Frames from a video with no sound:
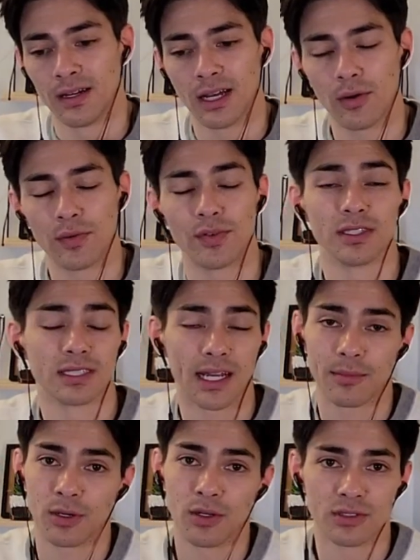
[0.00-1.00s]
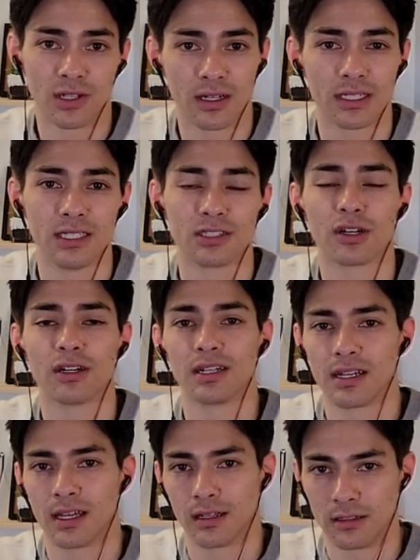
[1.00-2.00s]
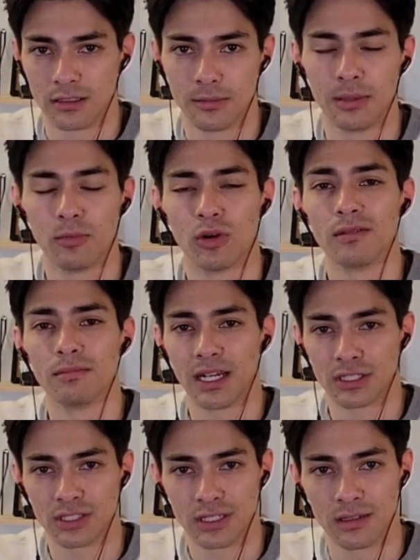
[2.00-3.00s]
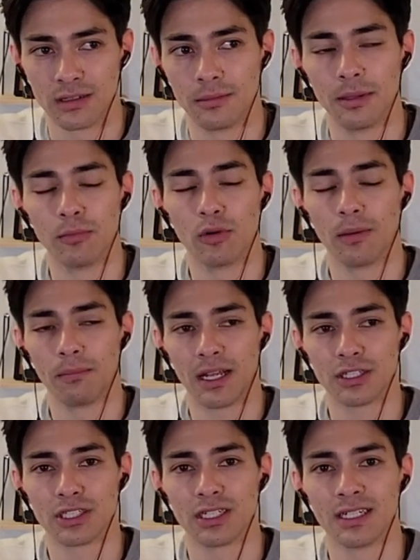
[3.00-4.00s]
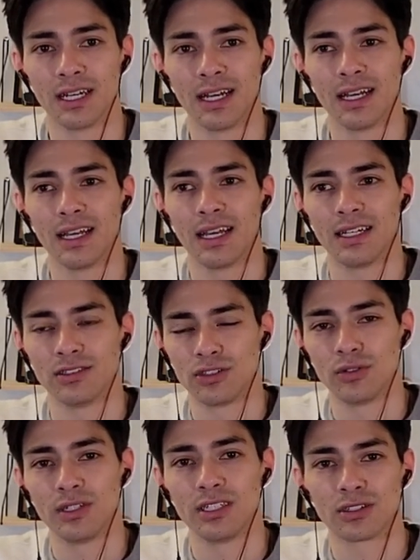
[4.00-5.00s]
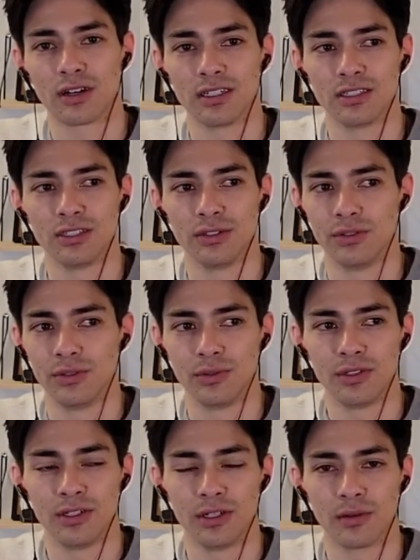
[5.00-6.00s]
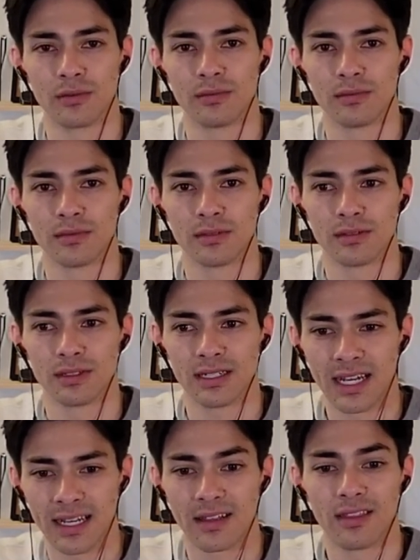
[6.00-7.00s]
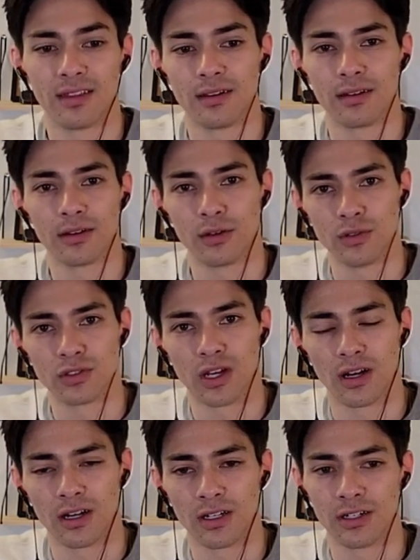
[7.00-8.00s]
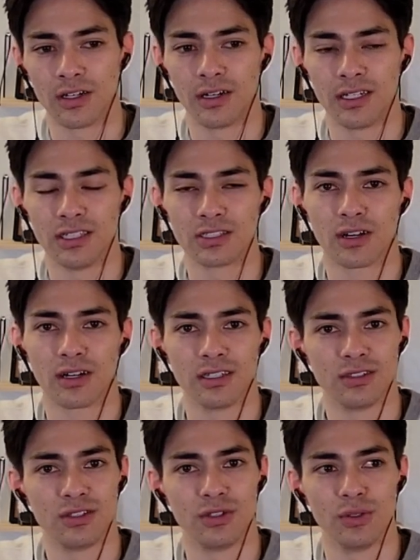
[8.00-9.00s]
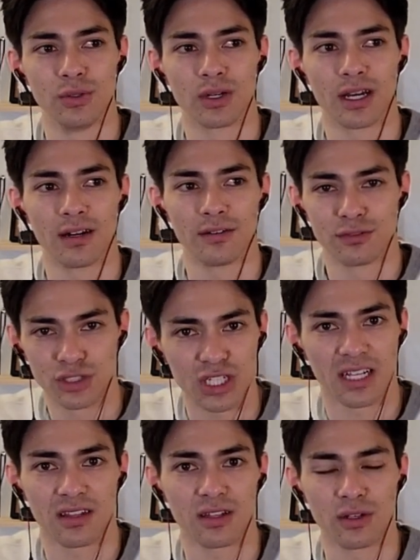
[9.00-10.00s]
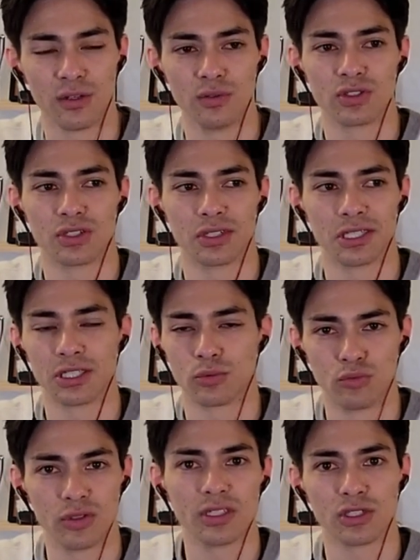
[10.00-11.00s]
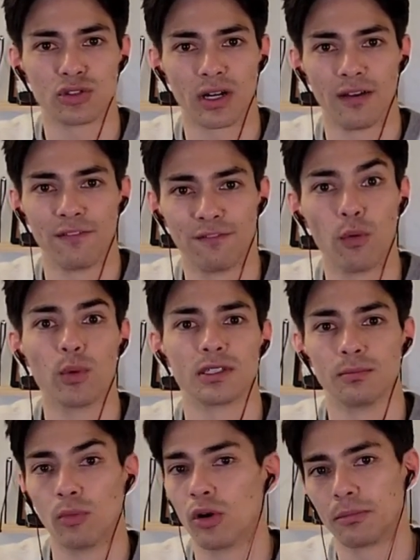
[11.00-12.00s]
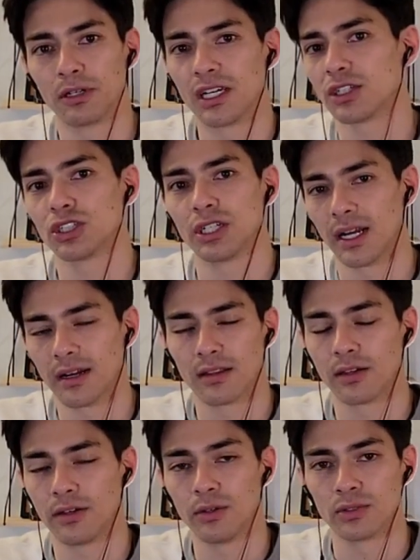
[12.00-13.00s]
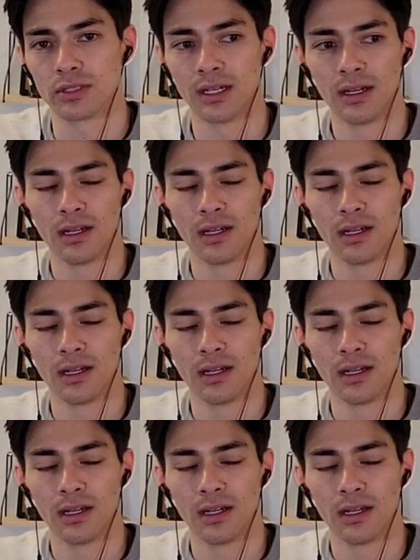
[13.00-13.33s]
However, as time goes on, he started to get a little bit more impatient, and soon he started to, egg the goose on, or he started to kind of shake the goose, or just really try and force more production out of the goose,